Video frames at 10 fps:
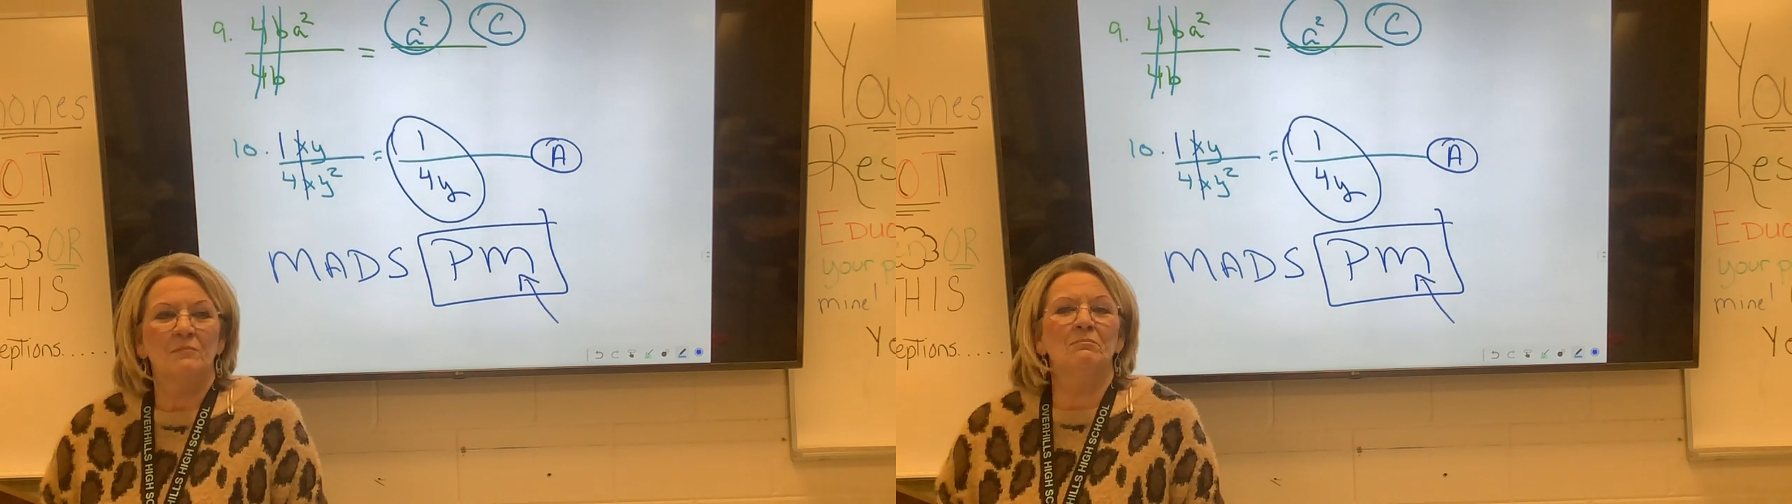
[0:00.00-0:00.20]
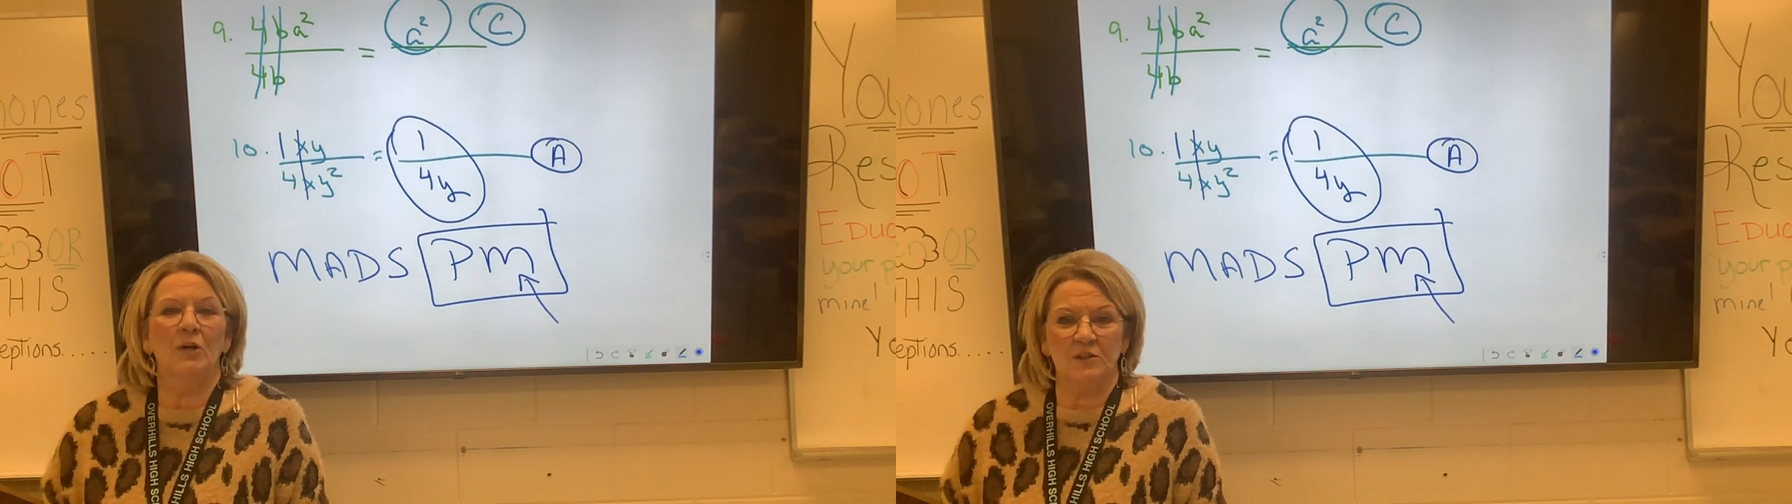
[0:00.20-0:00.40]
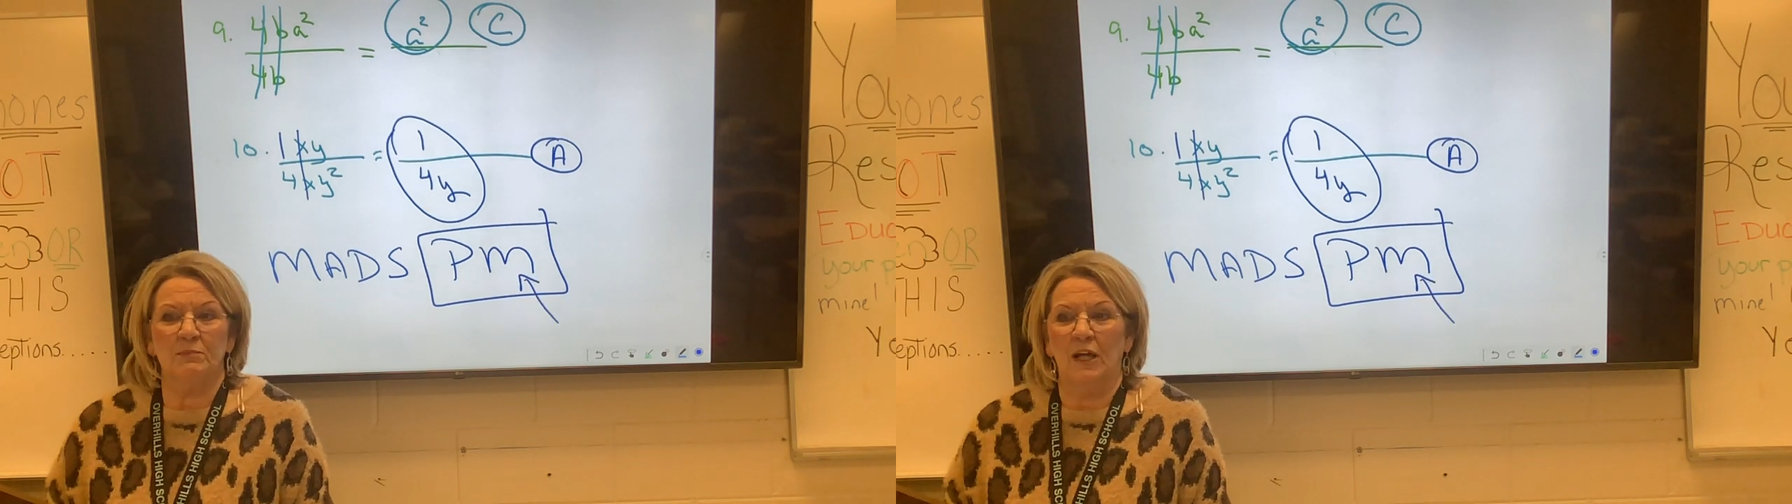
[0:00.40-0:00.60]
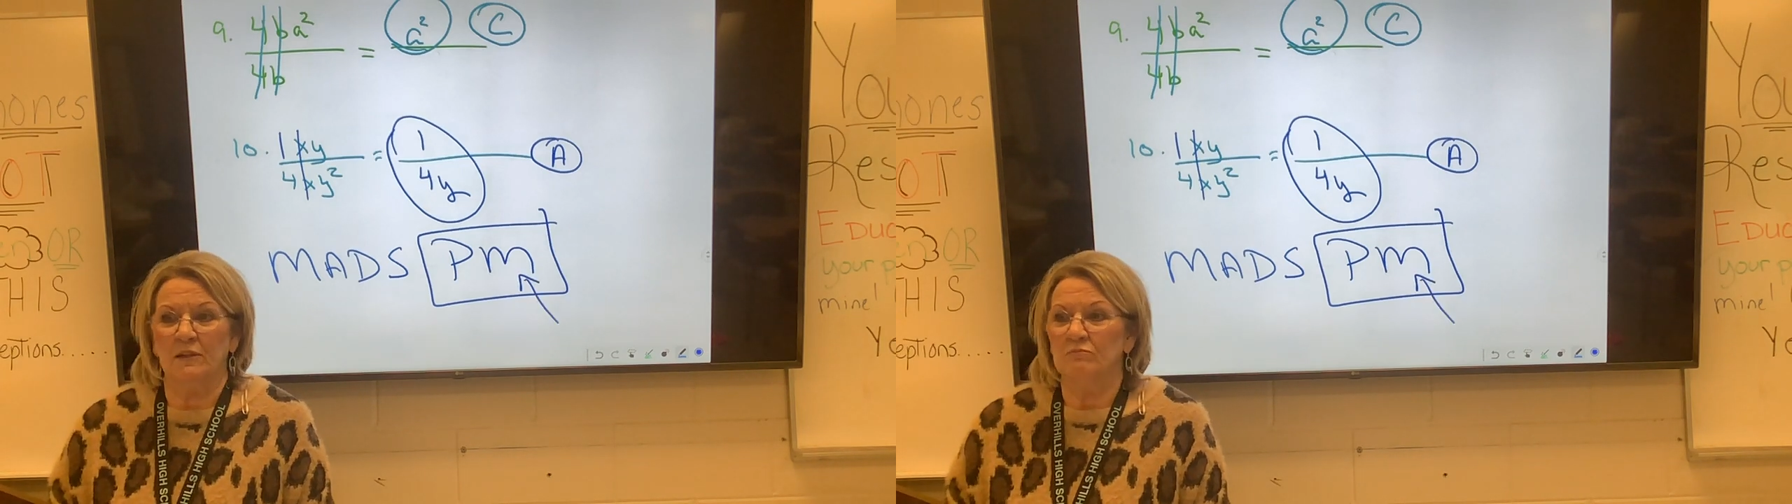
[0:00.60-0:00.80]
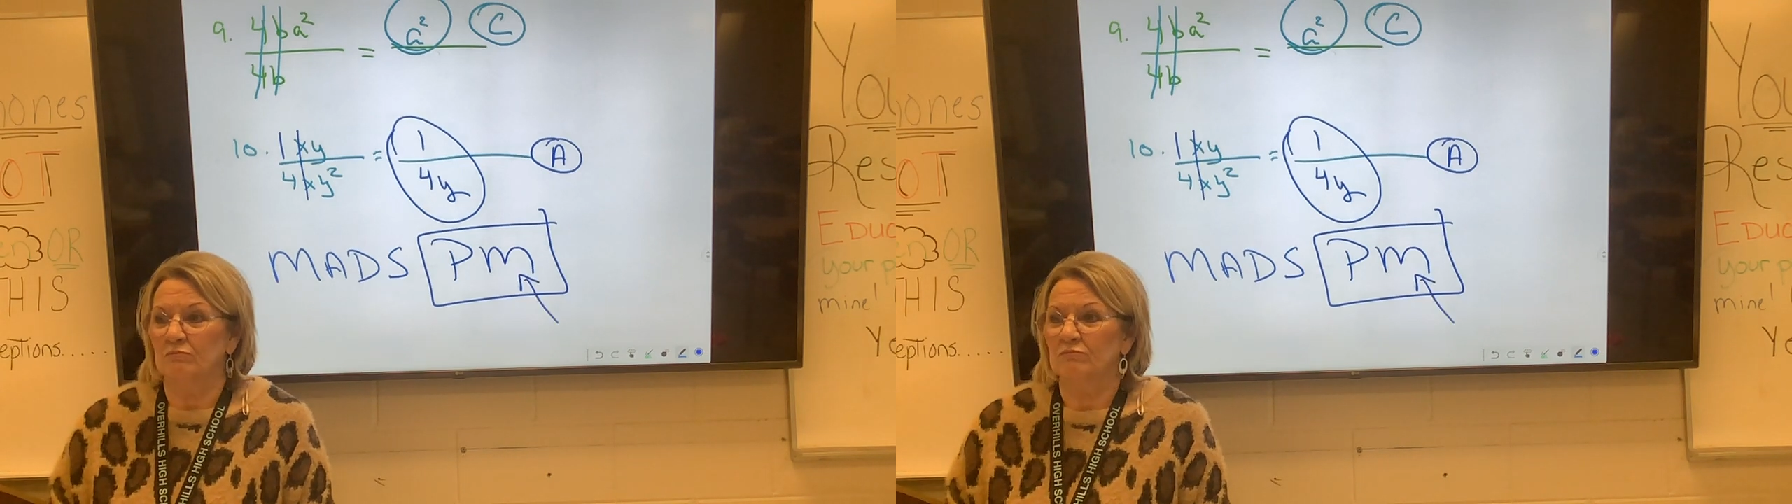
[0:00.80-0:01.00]
Multiply.
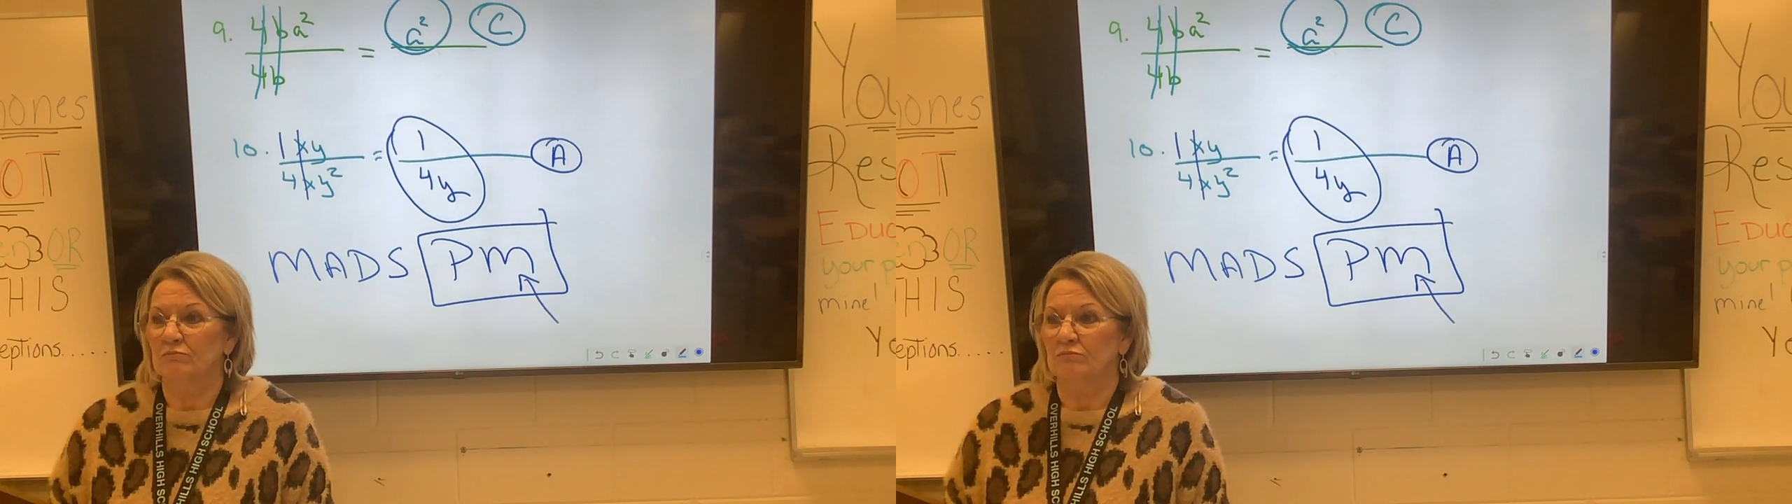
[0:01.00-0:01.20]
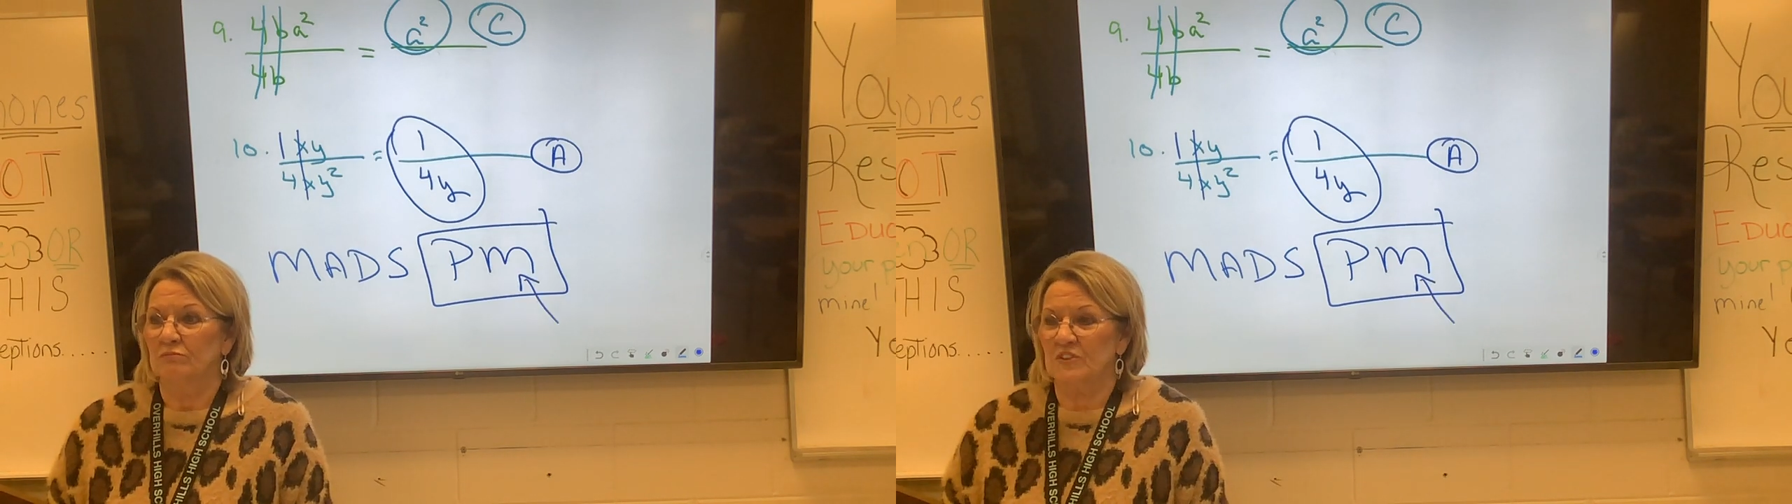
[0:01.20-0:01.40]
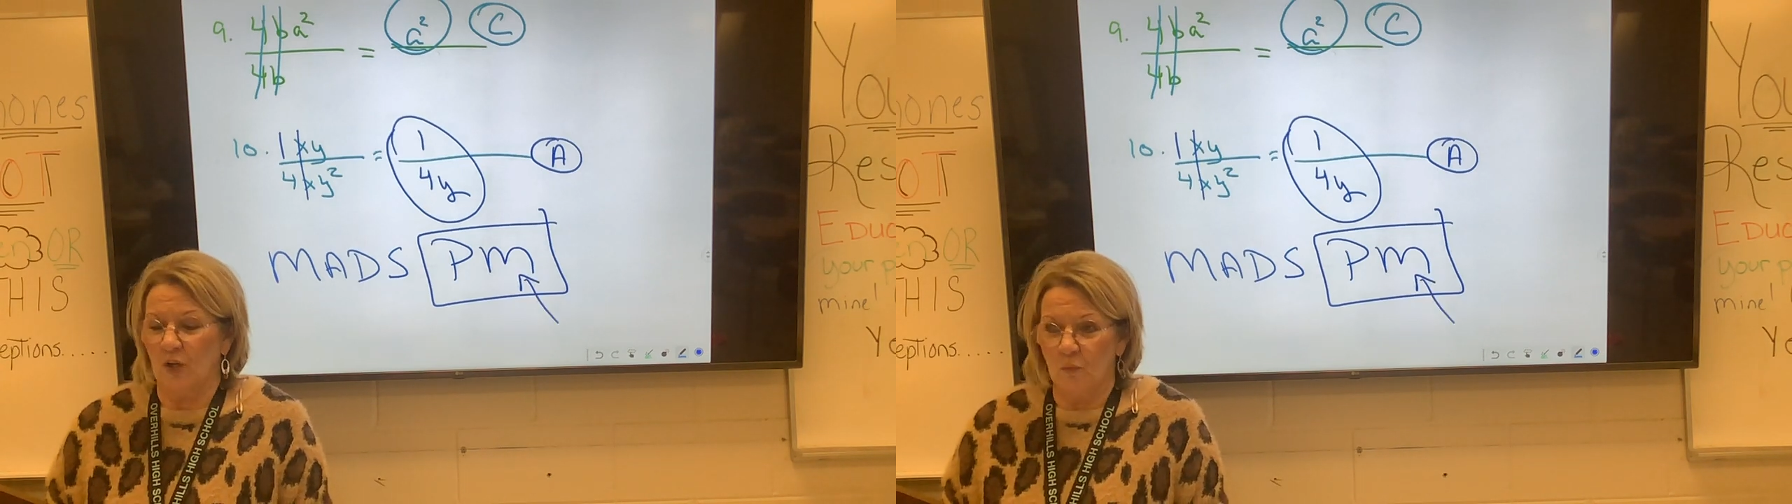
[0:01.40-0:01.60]
So